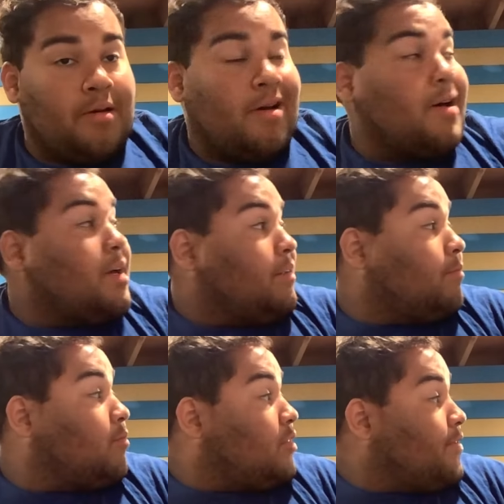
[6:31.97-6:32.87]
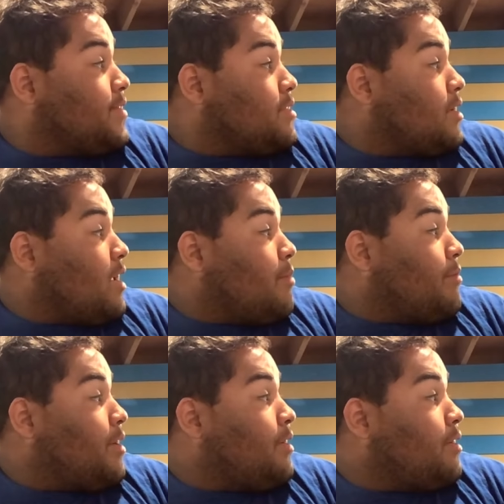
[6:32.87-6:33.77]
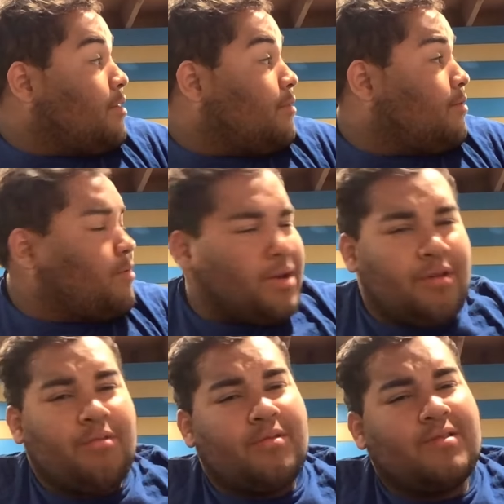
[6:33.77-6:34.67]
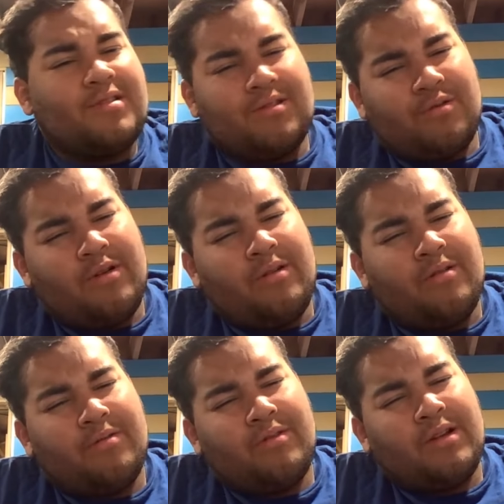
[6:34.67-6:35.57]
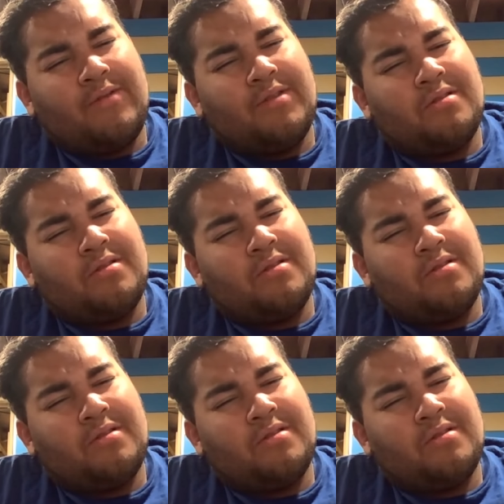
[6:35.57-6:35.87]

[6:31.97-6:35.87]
uh, ever since I got my uh, when up 12, 11,